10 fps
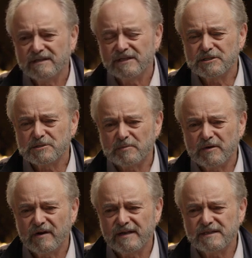
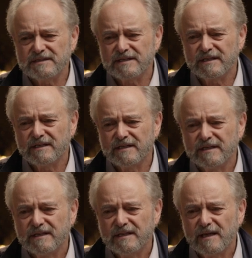experience, and
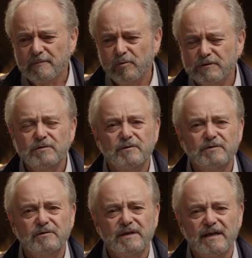I put two and
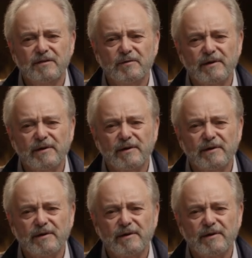two together,